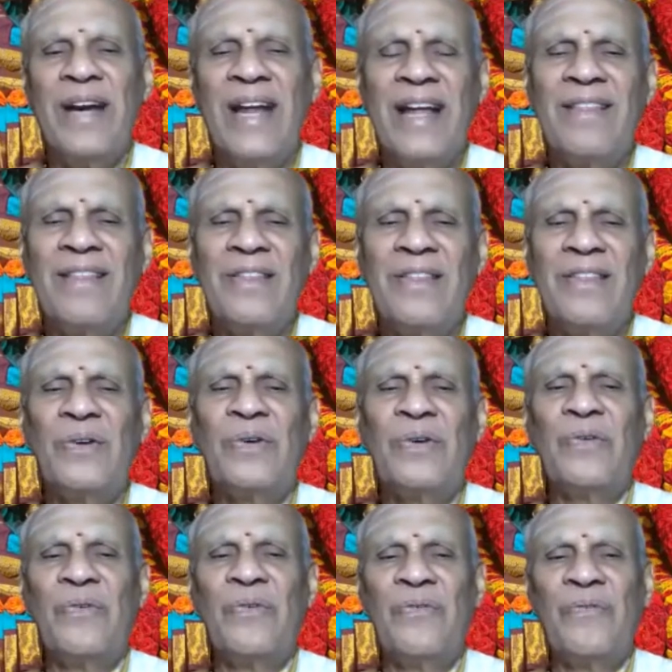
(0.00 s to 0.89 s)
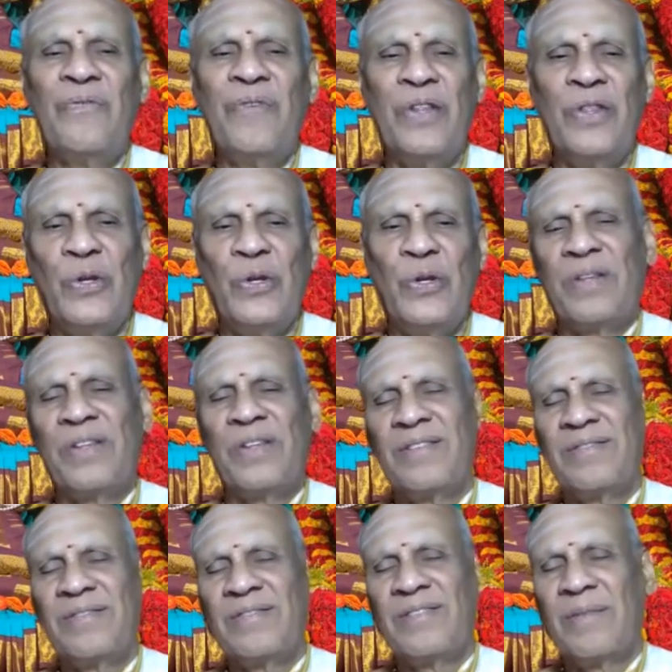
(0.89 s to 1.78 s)
death to
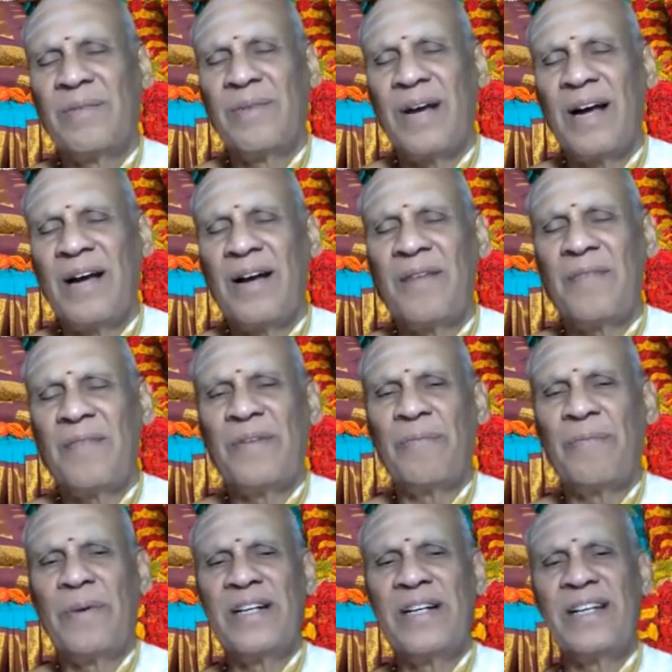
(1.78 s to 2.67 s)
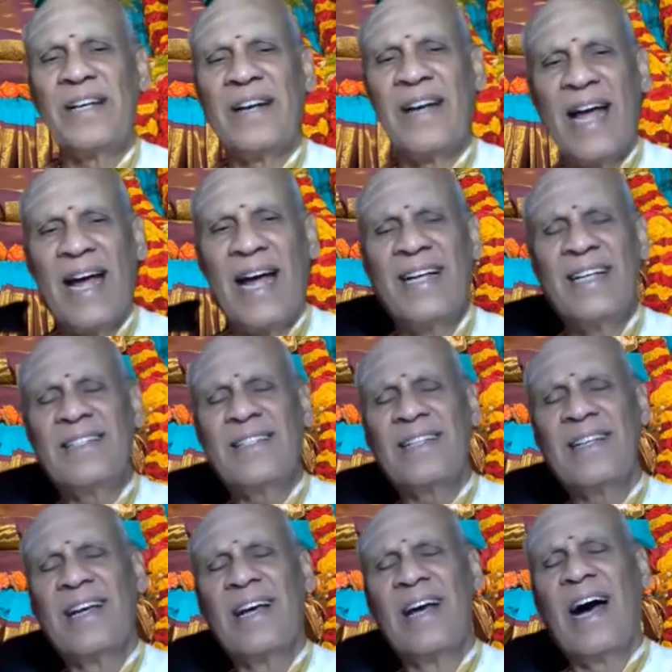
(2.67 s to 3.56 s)
Vidyut, or a person
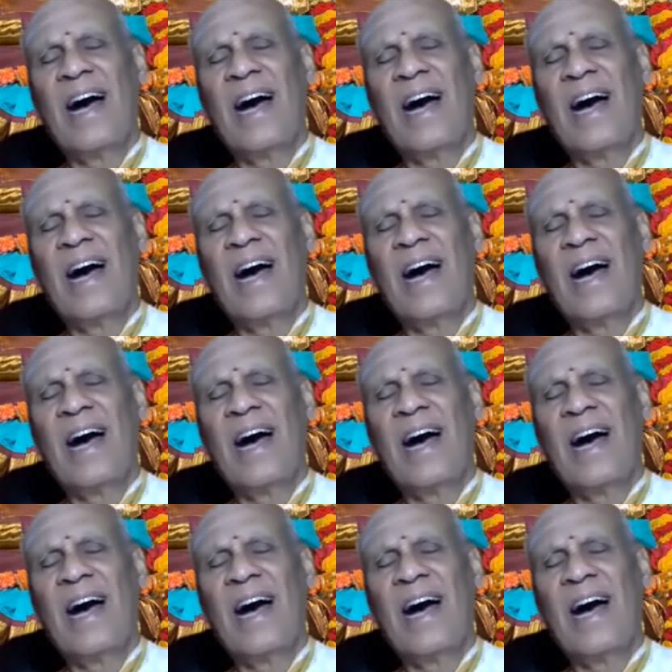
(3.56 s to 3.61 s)
dies,